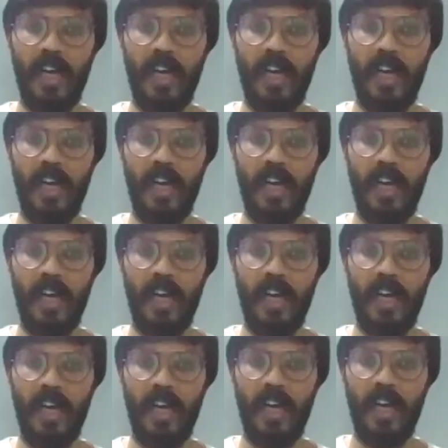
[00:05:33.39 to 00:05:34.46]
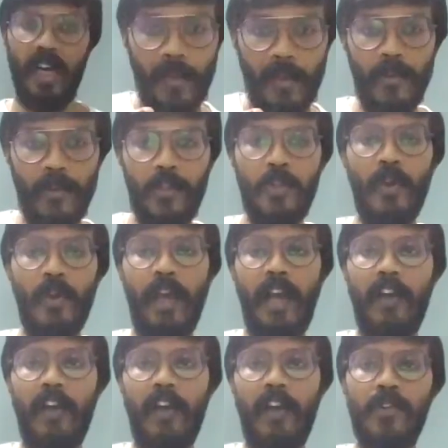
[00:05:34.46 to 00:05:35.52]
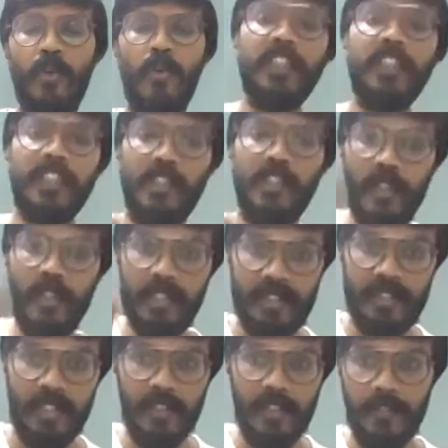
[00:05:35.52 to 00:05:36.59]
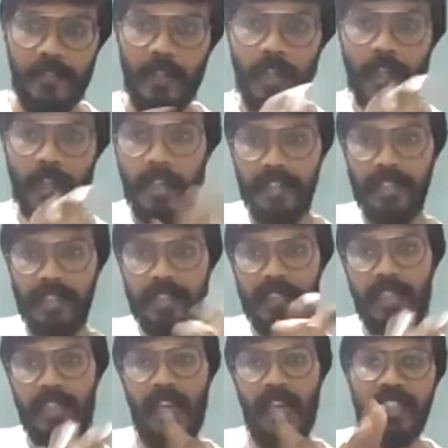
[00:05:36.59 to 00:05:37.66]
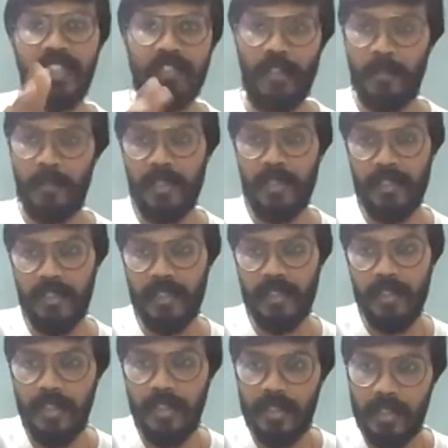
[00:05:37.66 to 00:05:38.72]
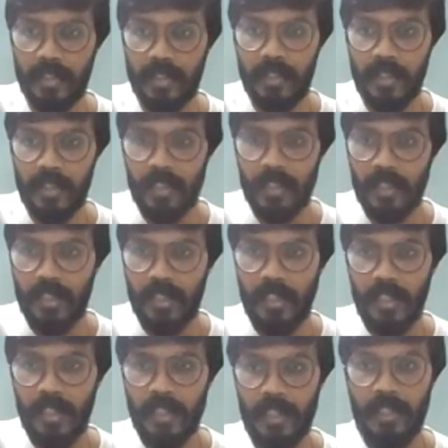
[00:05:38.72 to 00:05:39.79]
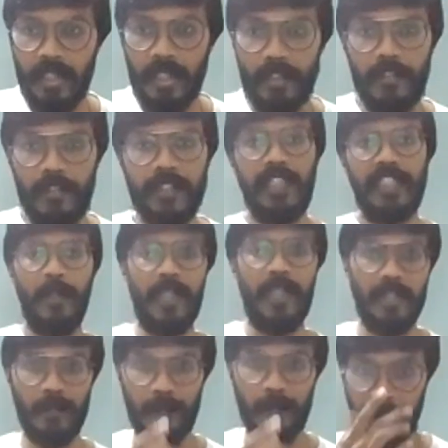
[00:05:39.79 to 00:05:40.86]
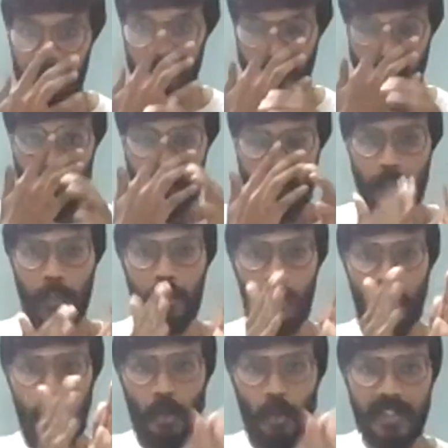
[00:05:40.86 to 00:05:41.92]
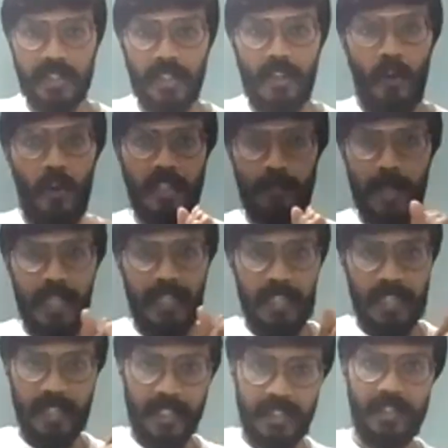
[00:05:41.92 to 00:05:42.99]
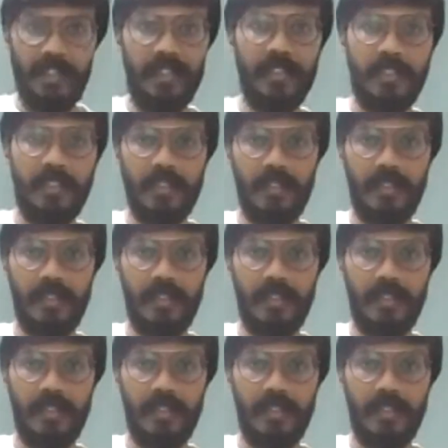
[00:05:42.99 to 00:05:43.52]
Now, how do you have to put in yourself? How do you have to invest yourself in this last 1 month? First aspect, close all the pending decisions.